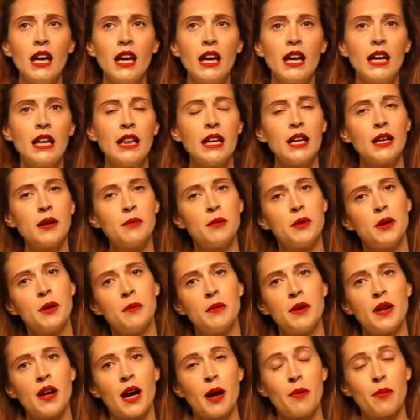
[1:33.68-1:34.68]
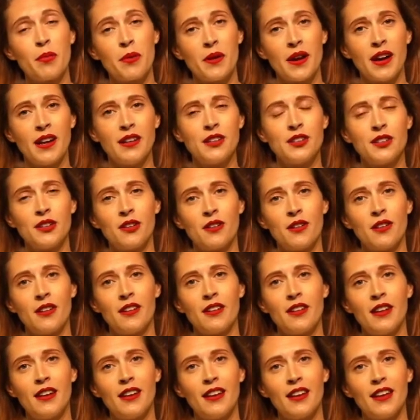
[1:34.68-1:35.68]
In that moment, I prayed to
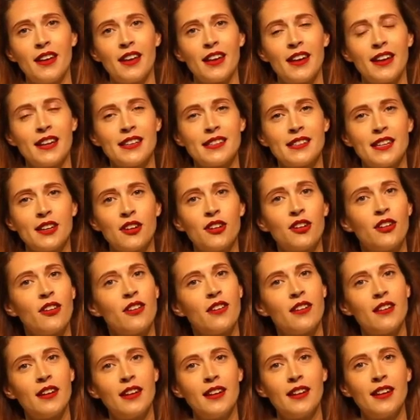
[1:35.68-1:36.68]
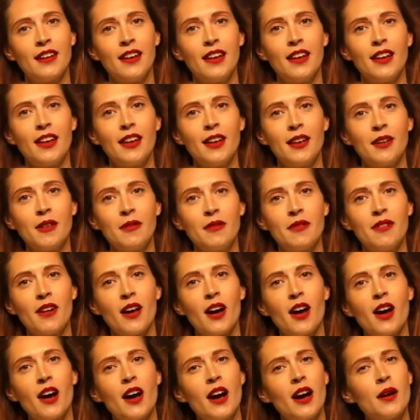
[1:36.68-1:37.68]
God and I said, God,
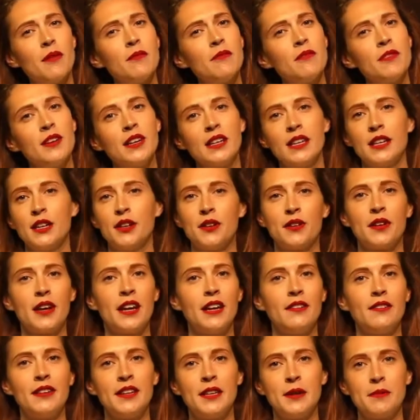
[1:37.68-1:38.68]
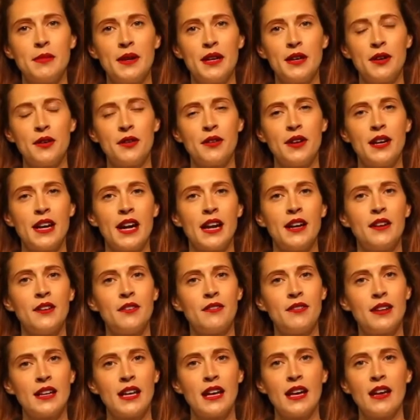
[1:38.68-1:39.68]
I'm really craving to be
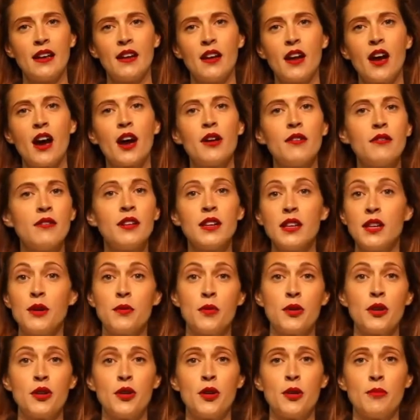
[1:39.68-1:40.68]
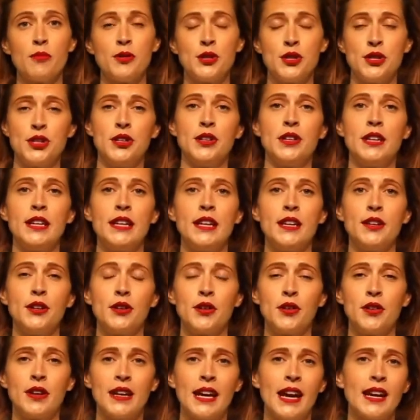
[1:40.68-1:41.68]
creative again. I really want an opportunity to
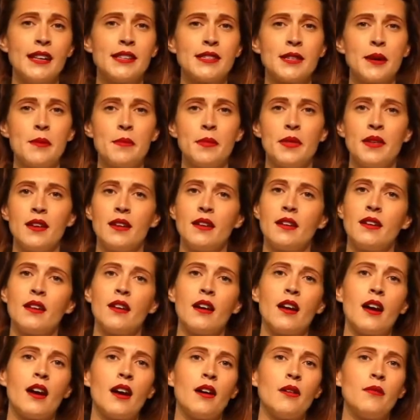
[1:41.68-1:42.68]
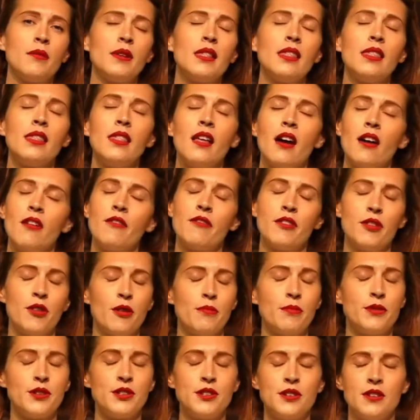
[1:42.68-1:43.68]
create something. I would love an
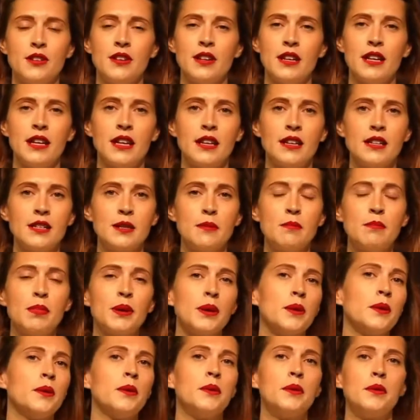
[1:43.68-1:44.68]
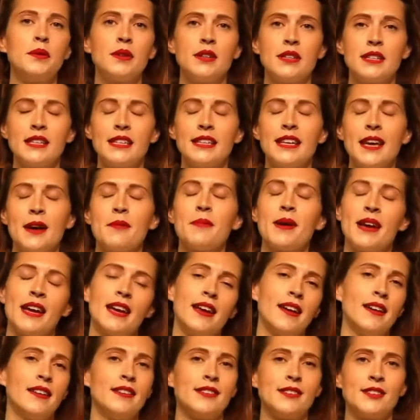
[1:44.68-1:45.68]
opportunity to build, to get my
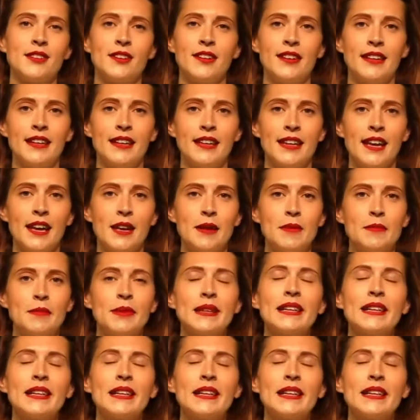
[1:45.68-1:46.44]
hands dirty again.